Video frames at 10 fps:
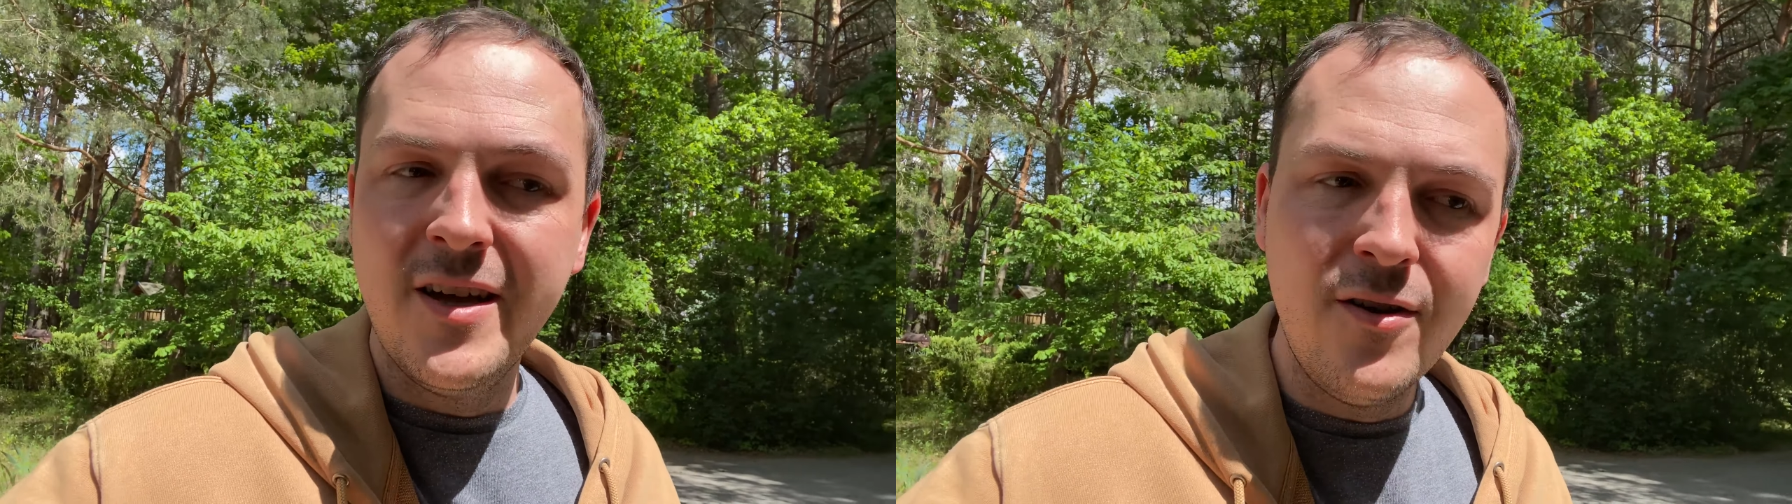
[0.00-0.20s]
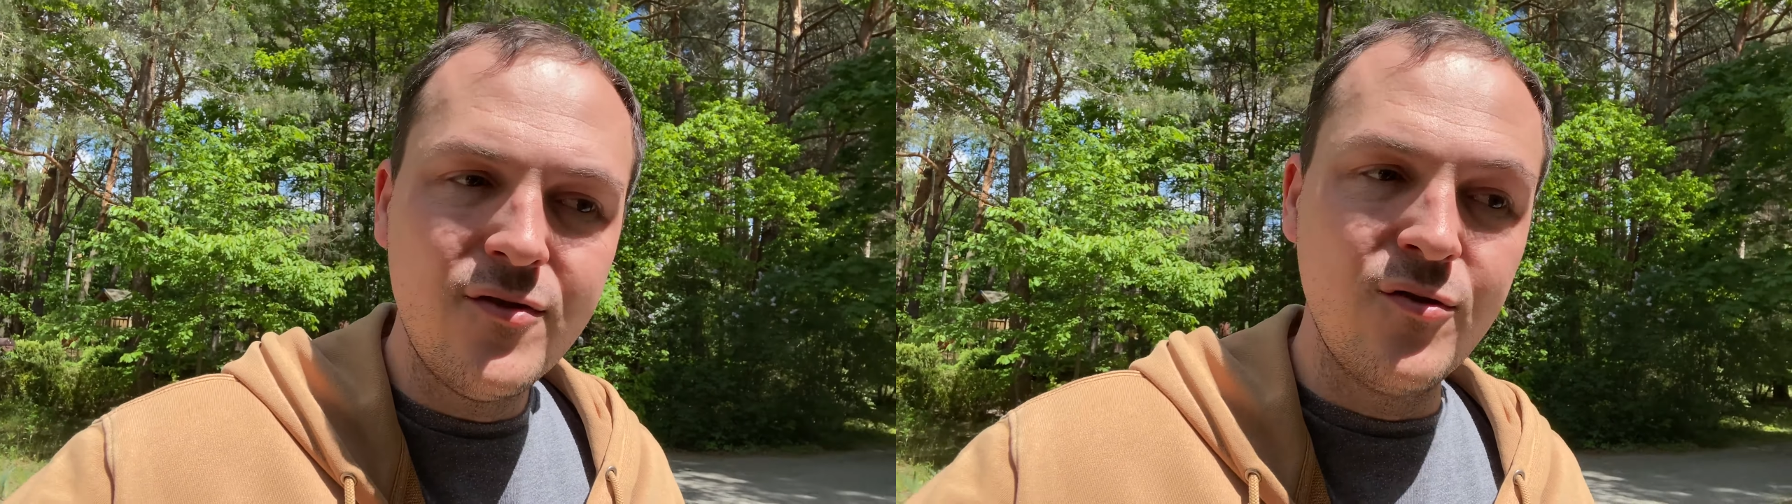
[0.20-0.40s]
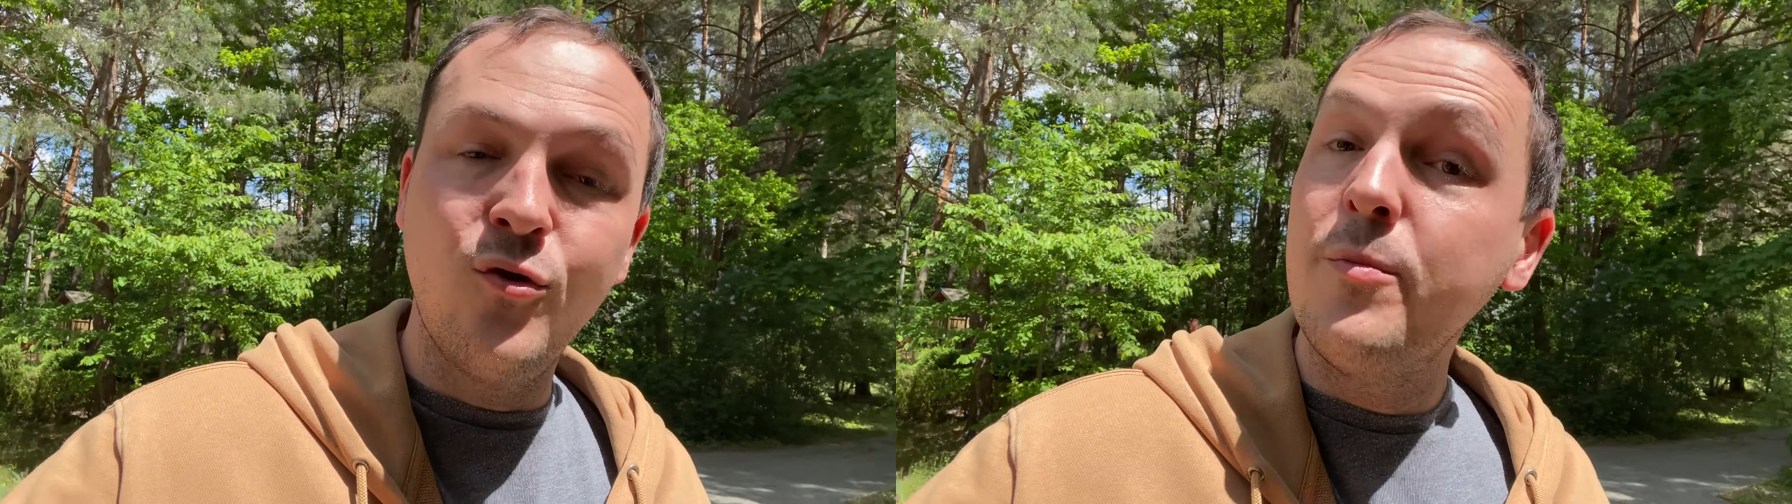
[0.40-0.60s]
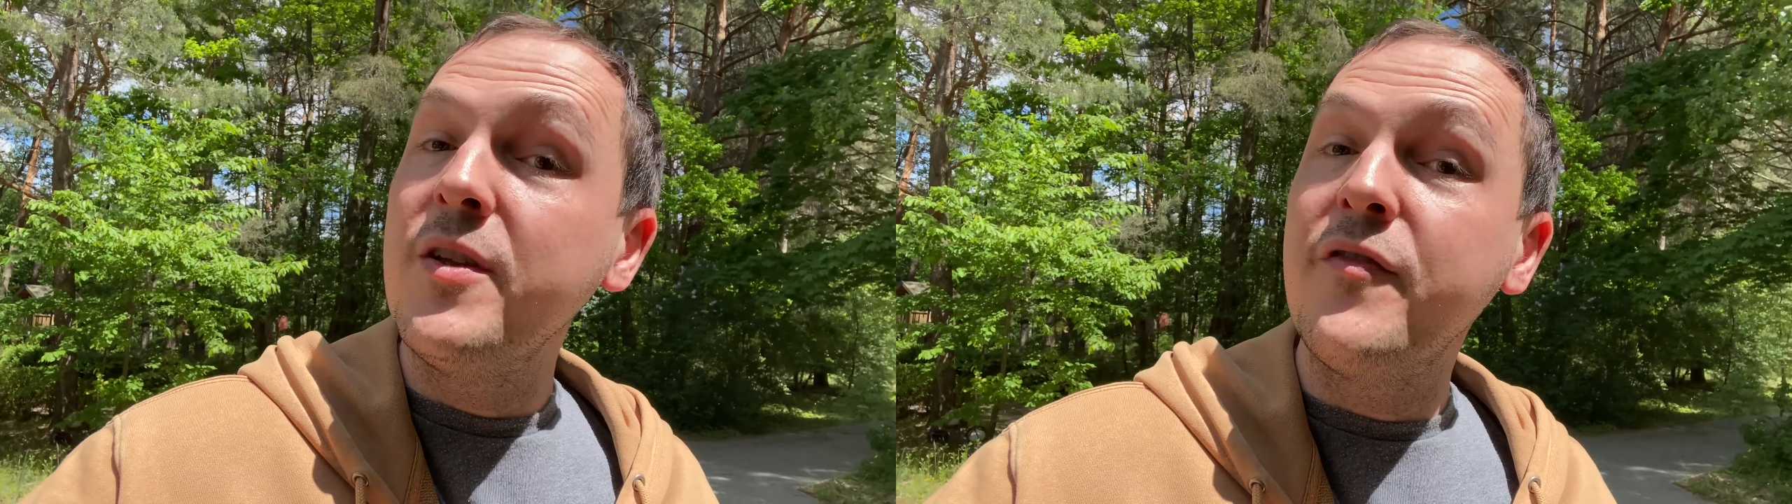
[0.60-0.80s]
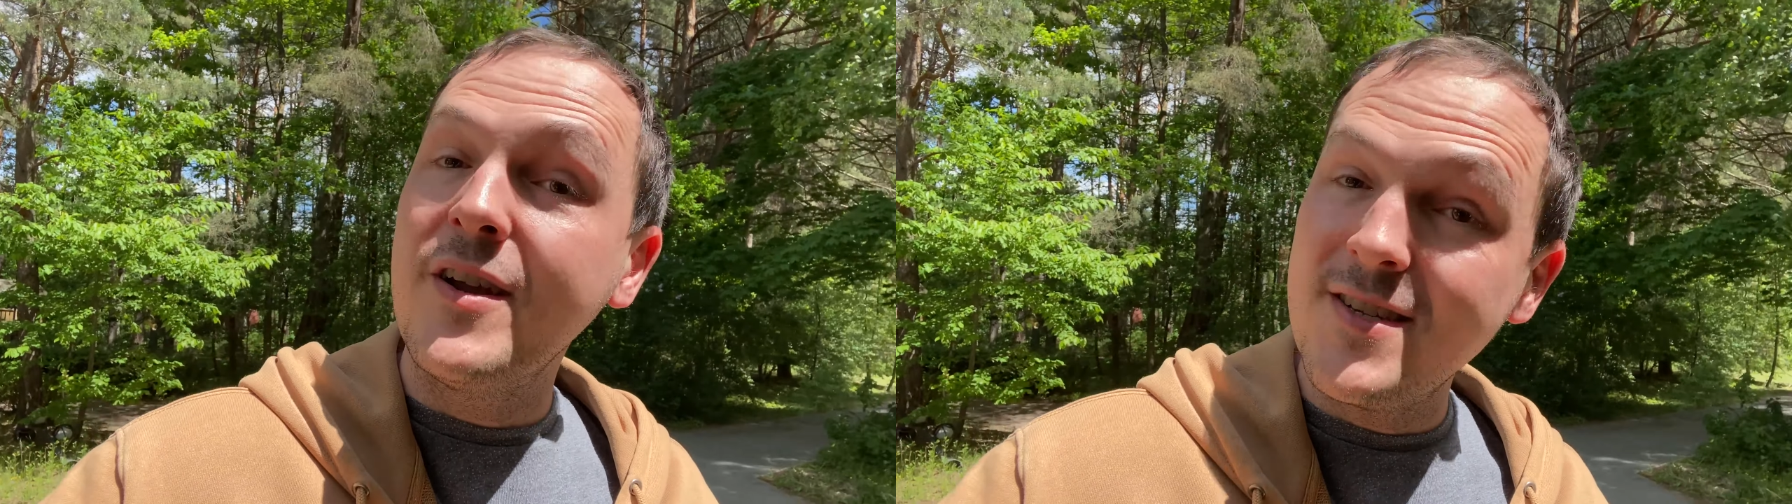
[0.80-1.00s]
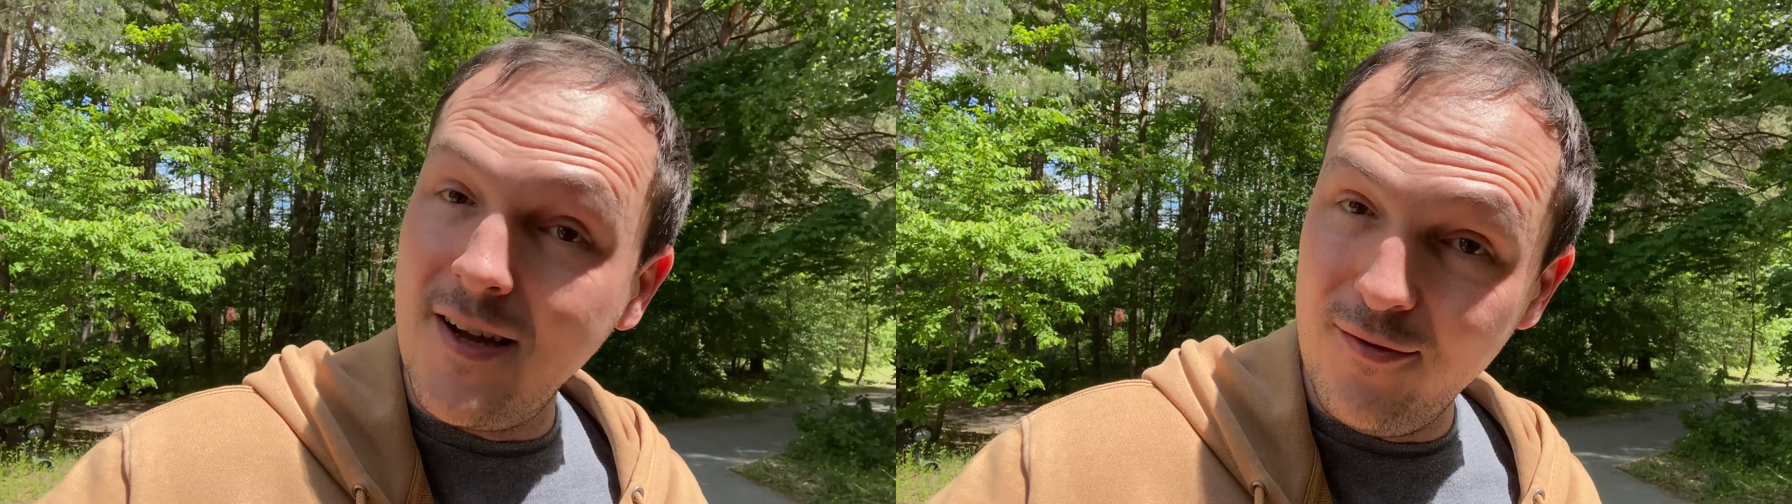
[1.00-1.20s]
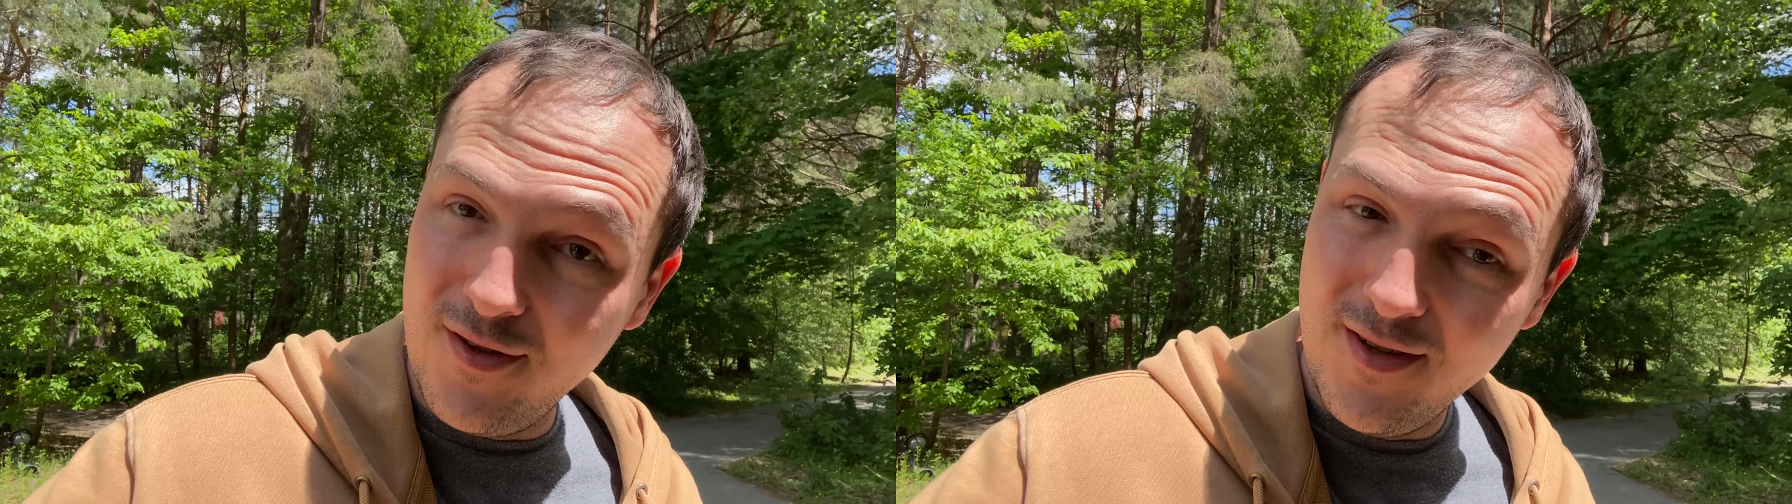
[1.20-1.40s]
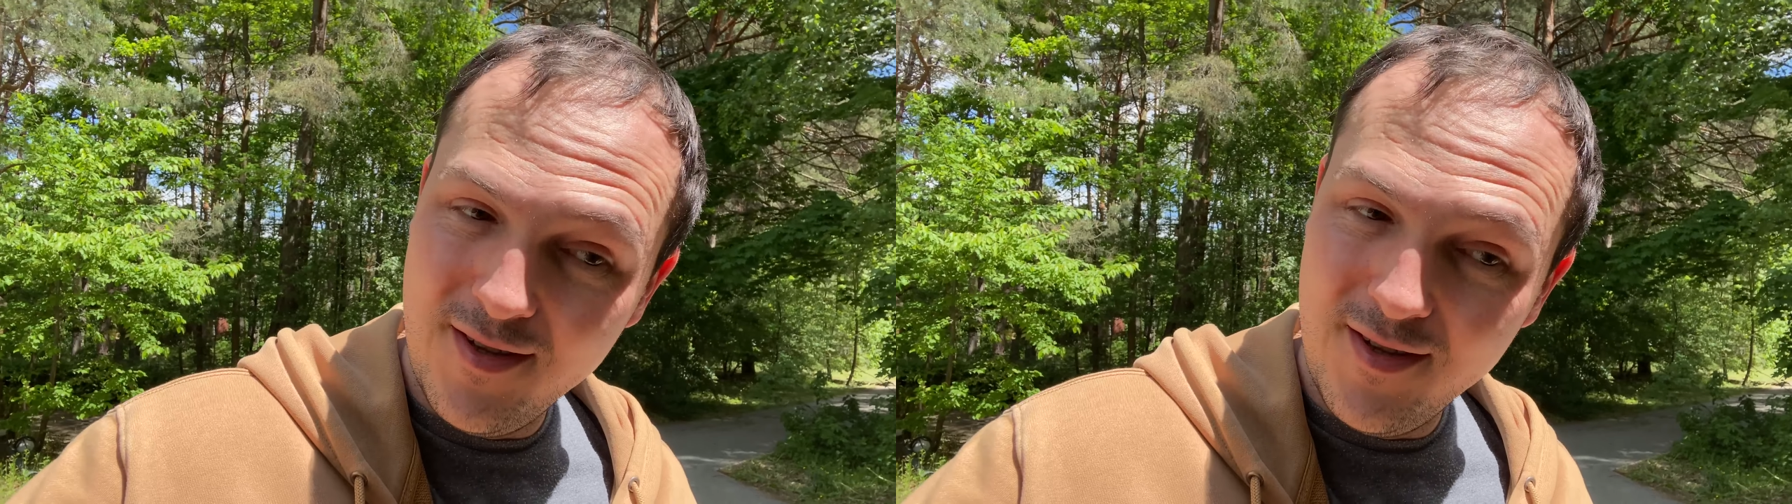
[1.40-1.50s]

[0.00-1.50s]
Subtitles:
down so nobody freaks out.